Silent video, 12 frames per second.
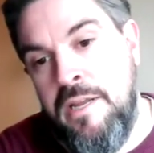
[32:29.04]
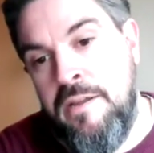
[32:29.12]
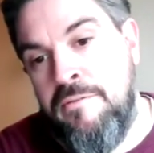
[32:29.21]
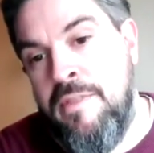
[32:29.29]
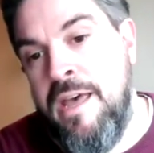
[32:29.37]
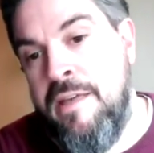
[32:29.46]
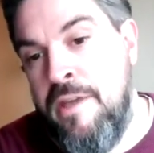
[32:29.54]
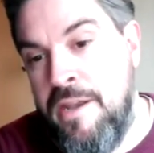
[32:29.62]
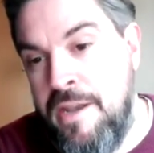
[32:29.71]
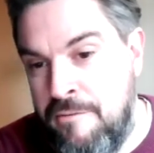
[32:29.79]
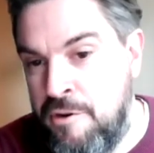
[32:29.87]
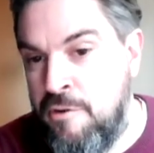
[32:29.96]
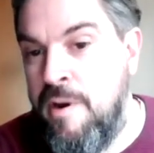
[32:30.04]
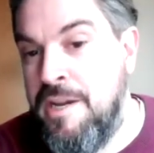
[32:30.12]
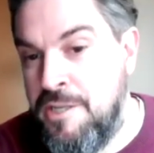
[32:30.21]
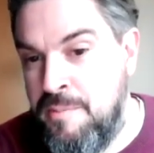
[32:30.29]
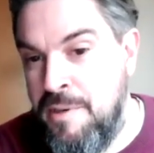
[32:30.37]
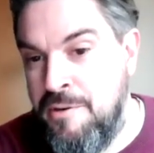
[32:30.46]
If they're then having a great
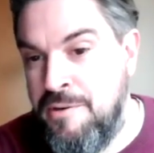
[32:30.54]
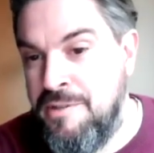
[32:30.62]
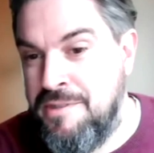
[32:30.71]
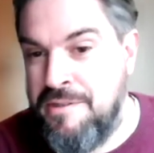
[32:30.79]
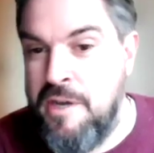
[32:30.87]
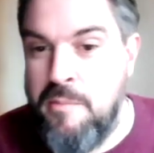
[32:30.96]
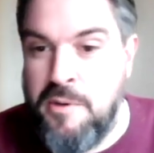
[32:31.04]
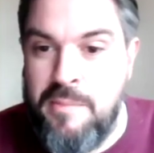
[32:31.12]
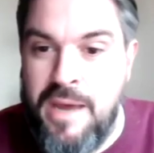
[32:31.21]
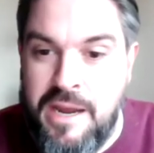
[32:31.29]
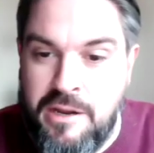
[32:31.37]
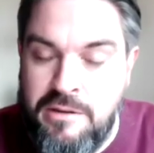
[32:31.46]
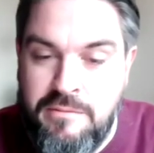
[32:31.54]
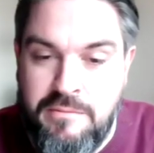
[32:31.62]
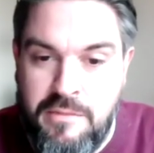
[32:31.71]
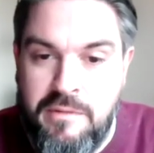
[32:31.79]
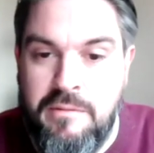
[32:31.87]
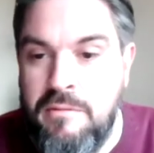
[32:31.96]
experience and coming back
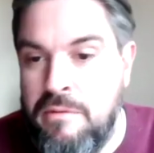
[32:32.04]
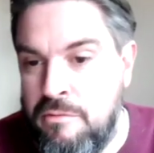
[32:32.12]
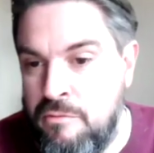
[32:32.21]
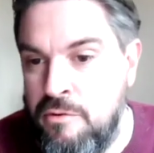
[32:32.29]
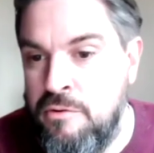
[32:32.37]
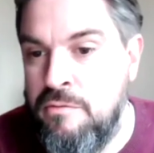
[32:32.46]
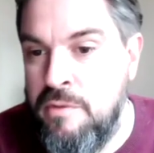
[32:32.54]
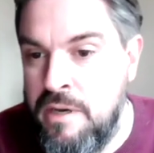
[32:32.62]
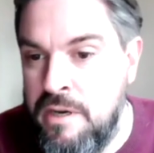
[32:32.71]
through